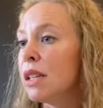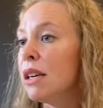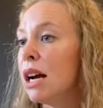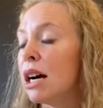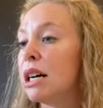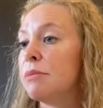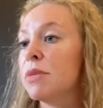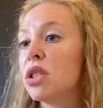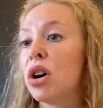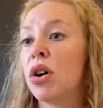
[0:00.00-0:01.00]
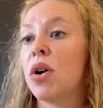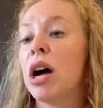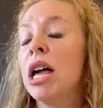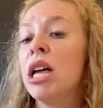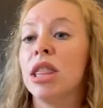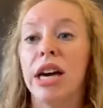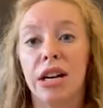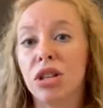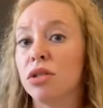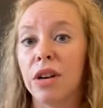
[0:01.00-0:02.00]
So that
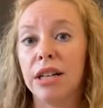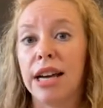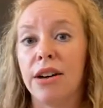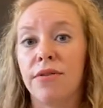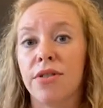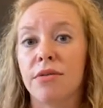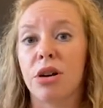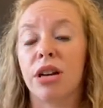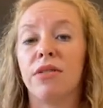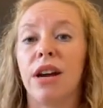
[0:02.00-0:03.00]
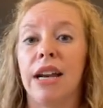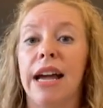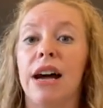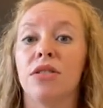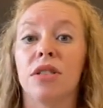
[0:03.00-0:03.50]
is our rundown for the market right now.